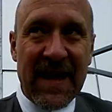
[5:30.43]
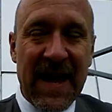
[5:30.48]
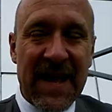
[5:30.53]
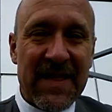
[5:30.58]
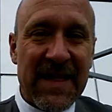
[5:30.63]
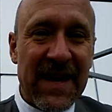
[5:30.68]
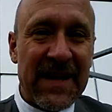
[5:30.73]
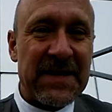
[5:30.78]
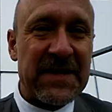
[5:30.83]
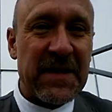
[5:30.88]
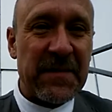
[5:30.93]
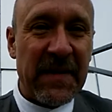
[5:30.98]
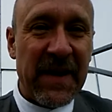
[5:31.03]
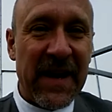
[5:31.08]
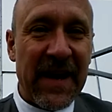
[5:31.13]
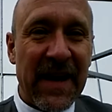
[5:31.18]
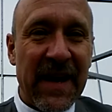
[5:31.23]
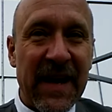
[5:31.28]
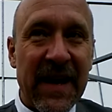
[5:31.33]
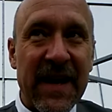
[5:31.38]
and that to
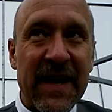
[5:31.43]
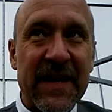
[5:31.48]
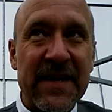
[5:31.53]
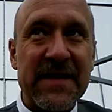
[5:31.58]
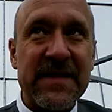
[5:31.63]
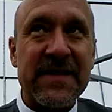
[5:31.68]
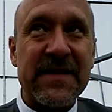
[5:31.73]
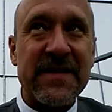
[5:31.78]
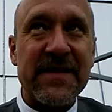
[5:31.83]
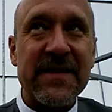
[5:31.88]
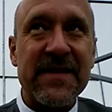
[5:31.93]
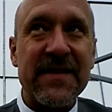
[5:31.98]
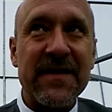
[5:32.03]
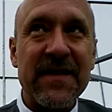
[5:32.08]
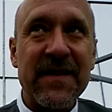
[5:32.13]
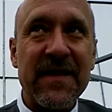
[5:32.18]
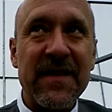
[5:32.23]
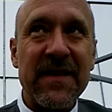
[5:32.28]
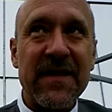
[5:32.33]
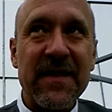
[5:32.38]
me is
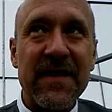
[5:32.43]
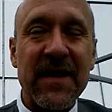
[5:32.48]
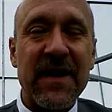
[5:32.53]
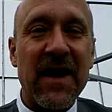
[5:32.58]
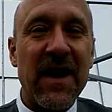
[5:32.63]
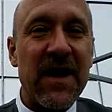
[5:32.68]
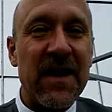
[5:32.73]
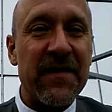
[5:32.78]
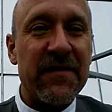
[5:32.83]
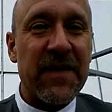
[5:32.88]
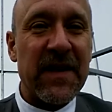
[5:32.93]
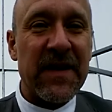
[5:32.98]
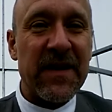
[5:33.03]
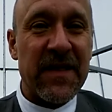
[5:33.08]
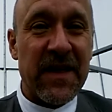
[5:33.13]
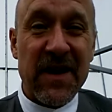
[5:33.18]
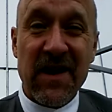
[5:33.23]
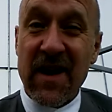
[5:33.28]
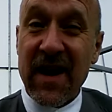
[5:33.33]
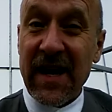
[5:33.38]
the kind of
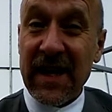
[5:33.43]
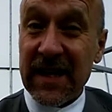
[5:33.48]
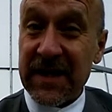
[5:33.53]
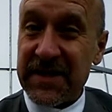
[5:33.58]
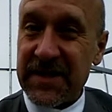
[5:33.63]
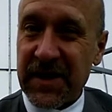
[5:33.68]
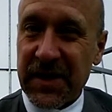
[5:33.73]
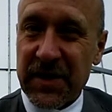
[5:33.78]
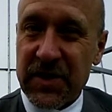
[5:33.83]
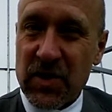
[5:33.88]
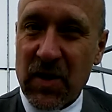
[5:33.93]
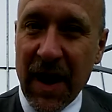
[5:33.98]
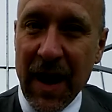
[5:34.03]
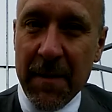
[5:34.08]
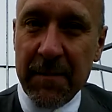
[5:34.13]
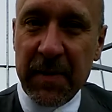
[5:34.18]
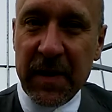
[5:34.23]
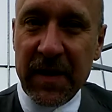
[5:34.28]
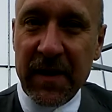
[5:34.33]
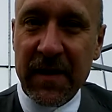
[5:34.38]
the, the nihilistic
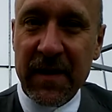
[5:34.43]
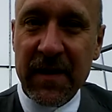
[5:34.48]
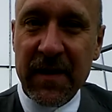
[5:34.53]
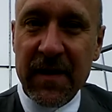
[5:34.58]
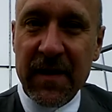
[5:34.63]
trap in